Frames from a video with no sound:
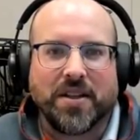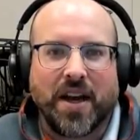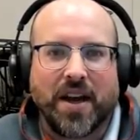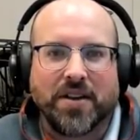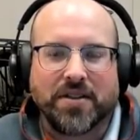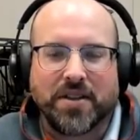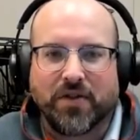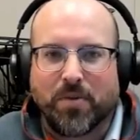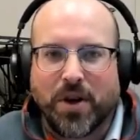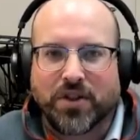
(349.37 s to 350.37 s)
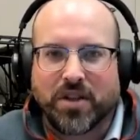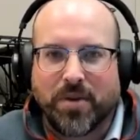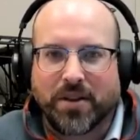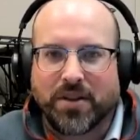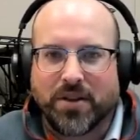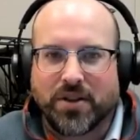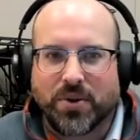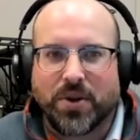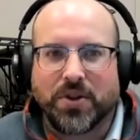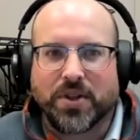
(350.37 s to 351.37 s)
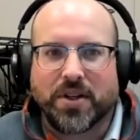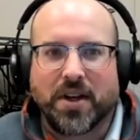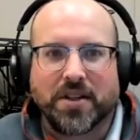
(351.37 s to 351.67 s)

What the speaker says: it has the information about the soils that are on